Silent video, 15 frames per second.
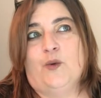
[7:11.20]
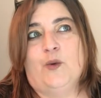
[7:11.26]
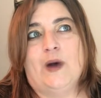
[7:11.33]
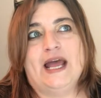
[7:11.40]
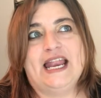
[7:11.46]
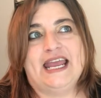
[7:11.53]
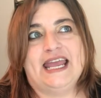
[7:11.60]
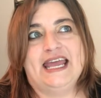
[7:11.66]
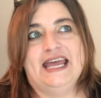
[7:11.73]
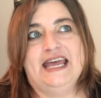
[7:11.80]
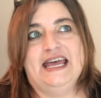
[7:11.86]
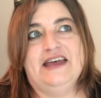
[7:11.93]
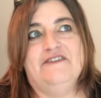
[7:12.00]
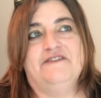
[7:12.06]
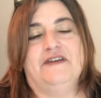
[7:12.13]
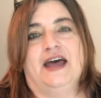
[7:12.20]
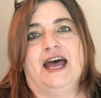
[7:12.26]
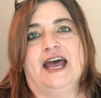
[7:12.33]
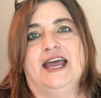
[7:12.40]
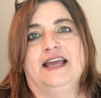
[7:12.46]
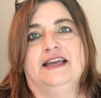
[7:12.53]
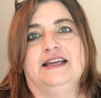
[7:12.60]
What if
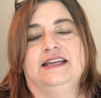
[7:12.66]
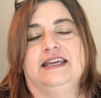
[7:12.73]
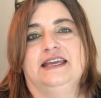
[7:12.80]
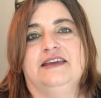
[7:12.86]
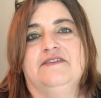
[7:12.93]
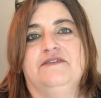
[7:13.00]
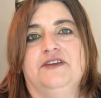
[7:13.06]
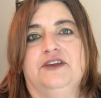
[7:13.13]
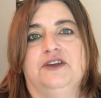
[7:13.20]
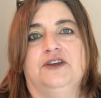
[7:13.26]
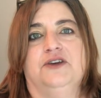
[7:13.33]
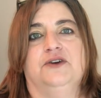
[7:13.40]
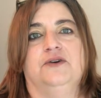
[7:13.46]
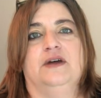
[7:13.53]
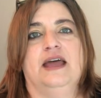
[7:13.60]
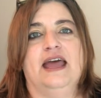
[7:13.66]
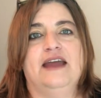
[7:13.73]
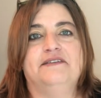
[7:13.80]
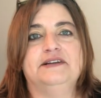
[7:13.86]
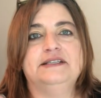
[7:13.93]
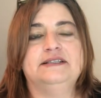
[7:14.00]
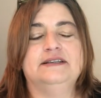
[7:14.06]
I could give you
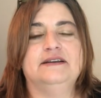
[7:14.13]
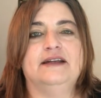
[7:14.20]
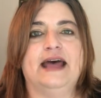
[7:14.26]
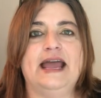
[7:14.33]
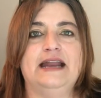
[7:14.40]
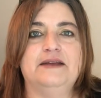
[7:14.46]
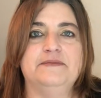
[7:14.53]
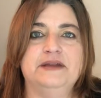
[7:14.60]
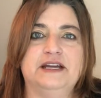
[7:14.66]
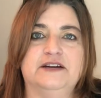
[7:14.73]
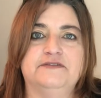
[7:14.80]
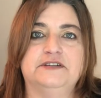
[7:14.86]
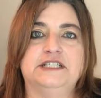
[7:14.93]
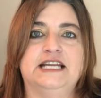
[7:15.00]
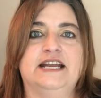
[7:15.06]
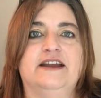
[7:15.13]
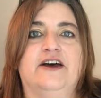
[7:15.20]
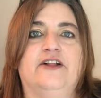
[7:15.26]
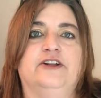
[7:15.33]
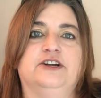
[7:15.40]
every single item here for $10?